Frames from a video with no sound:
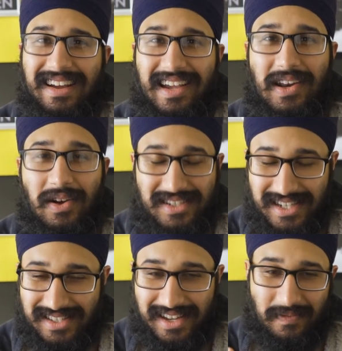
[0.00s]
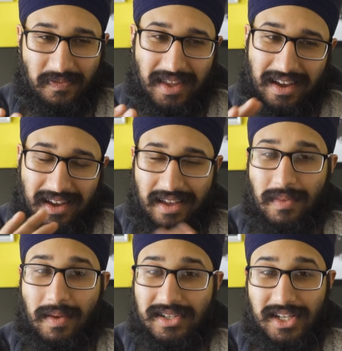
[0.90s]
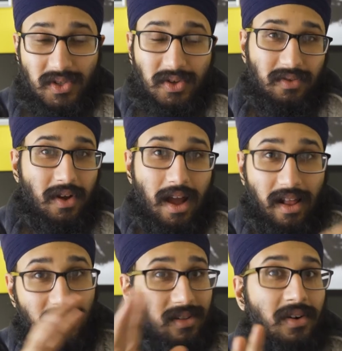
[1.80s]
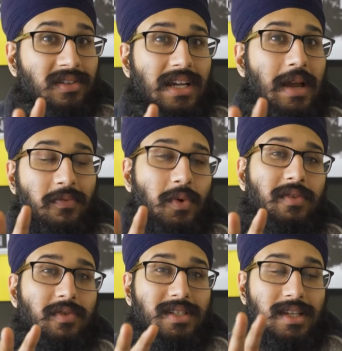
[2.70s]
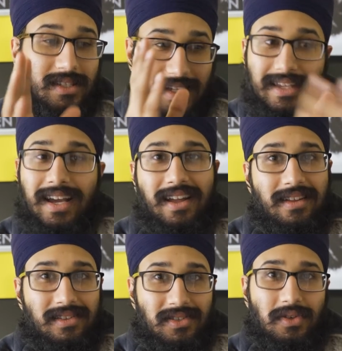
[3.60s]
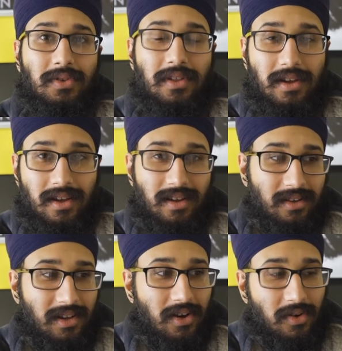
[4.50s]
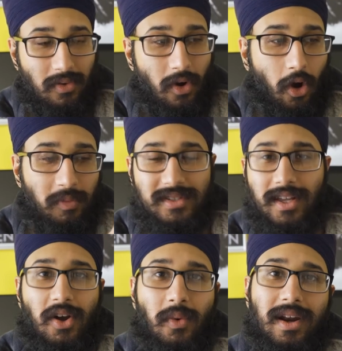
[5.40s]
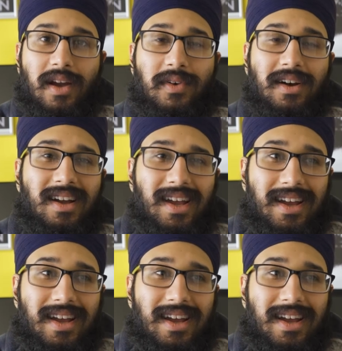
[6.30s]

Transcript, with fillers: You know, she's like, okay, maybe she took a long time for whatever reason to get to the, you know, homestead or whatever